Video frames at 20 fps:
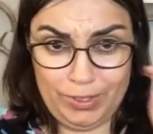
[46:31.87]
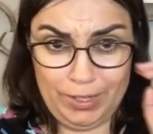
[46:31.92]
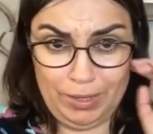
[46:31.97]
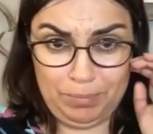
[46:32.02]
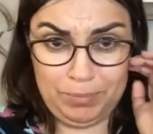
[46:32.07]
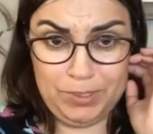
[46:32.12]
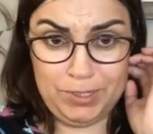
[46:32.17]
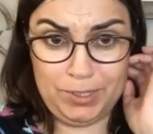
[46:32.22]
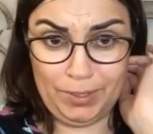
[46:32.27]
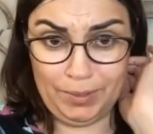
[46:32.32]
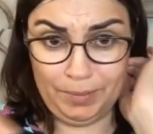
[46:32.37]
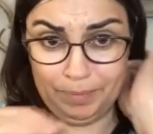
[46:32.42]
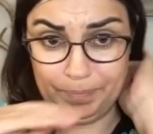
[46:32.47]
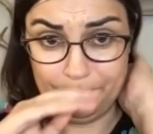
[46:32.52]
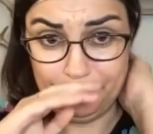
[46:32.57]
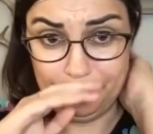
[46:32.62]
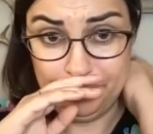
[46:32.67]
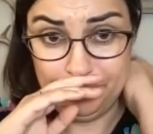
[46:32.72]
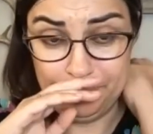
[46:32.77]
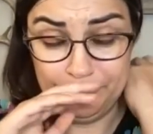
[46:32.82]
them to
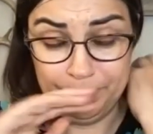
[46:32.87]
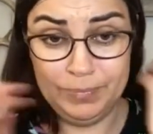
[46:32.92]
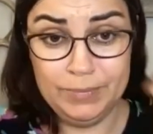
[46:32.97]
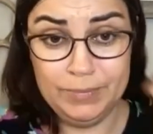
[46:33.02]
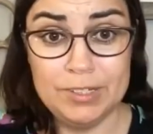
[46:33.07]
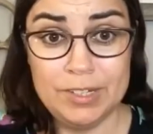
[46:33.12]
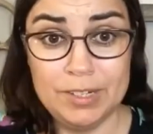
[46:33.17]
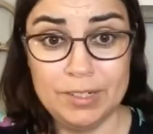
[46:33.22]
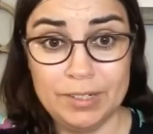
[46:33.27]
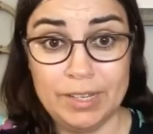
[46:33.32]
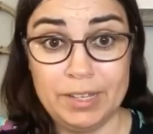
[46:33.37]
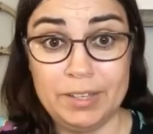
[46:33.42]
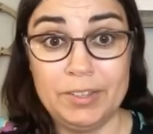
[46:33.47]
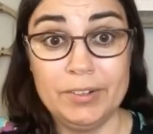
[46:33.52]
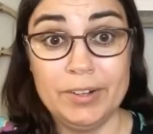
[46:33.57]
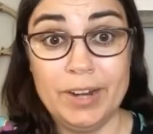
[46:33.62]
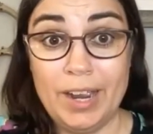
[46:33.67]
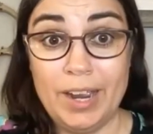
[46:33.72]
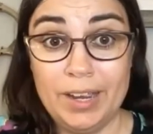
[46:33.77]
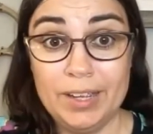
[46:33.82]
to lay
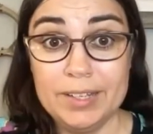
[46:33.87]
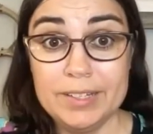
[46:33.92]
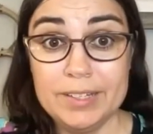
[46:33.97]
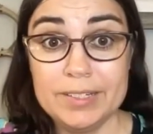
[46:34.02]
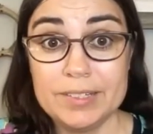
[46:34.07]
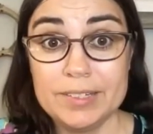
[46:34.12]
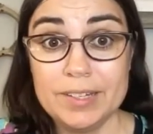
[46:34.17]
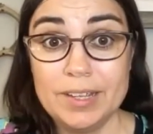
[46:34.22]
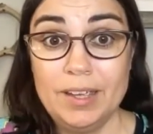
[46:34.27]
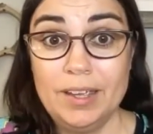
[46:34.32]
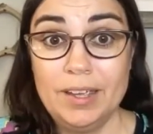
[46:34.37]
their eggs.